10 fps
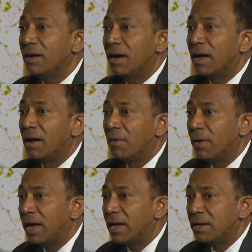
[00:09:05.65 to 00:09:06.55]

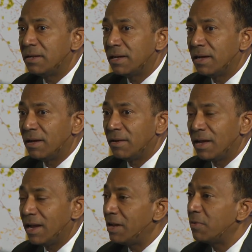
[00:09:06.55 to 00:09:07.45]
And
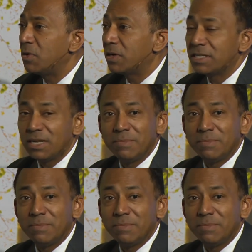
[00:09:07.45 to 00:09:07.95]
anyone who can tell